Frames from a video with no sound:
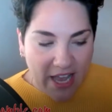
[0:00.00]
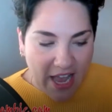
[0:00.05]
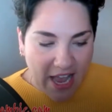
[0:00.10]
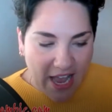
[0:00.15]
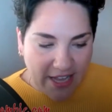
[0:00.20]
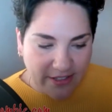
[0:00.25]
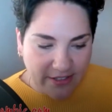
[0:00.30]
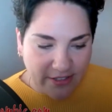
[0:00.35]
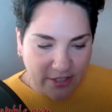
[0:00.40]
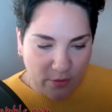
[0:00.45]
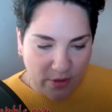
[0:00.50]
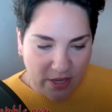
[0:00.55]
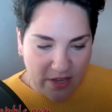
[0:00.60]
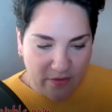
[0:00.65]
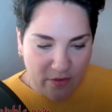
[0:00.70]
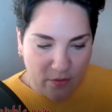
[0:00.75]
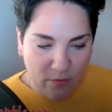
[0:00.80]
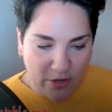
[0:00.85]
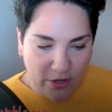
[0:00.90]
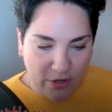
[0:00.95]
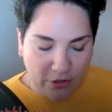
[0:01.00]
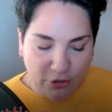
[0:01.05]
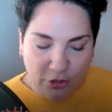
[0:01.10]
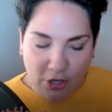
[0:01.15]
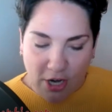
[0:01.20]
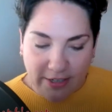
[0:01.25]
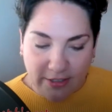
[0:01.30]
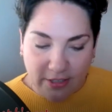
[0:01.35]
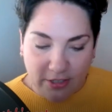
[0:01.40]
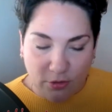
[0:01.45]
And so even when you're
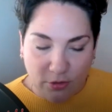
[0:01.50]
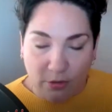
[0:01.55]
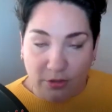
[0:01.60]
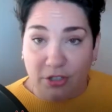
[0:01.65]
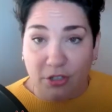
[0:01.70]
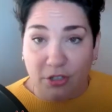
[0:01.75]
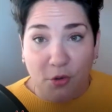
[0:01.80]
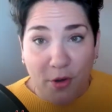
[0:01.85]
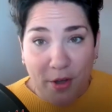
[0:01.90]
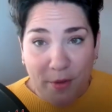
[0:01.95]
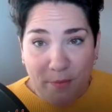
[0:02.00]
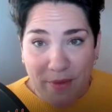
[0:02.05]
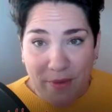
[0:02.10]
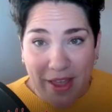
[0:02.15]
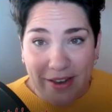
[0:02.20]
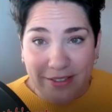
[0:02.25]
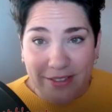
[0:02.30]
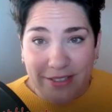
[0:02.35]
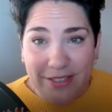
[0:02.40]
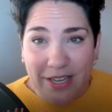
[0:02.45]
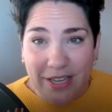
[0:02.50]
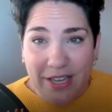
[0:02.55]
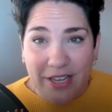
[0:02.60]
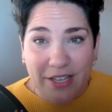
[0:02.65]
trying to source equipment,